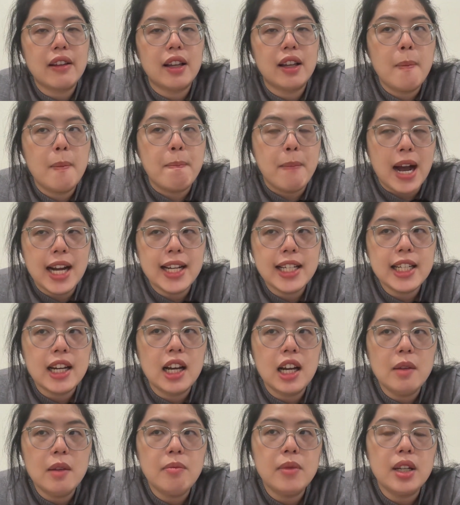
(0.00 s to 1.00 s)
my
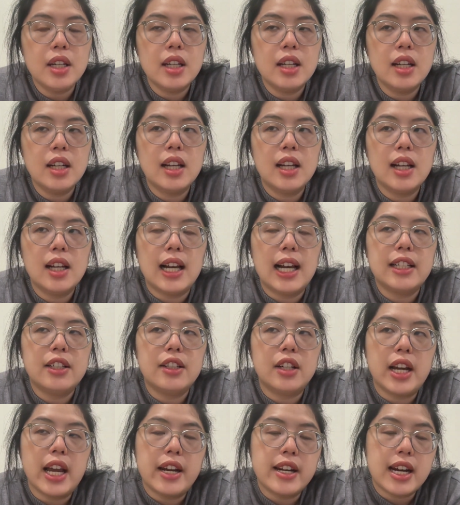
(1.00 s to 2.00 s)
time either
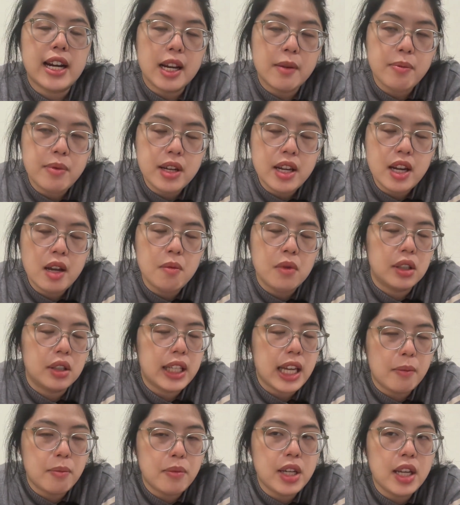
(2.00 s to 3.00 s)
at 9 p.m. or
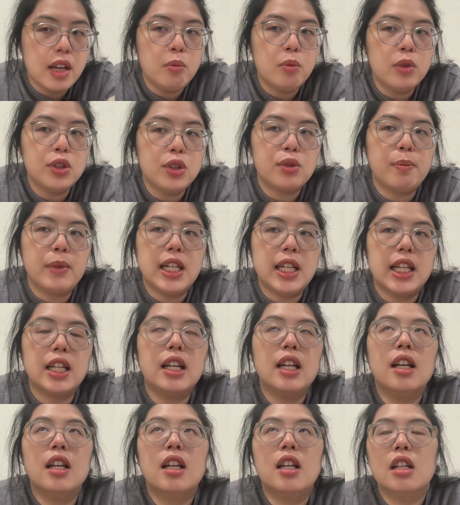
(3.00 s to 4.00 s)
10 p.m., which meaning
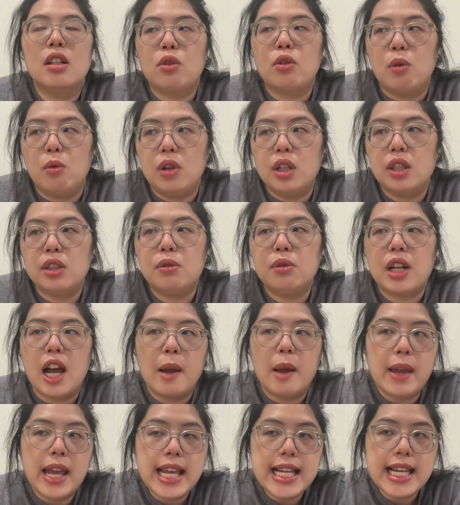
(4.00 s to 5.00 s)
Toronto
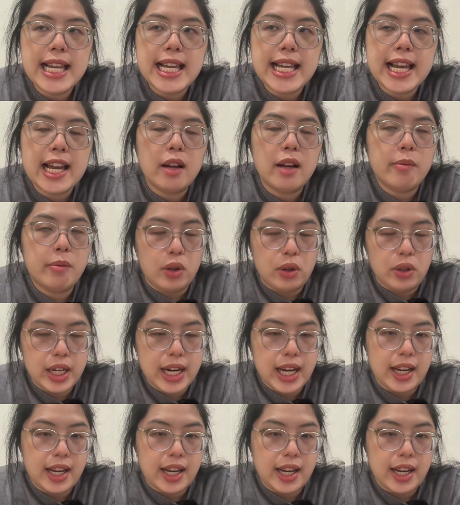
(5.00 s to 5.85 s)
time 8 a.m. or 9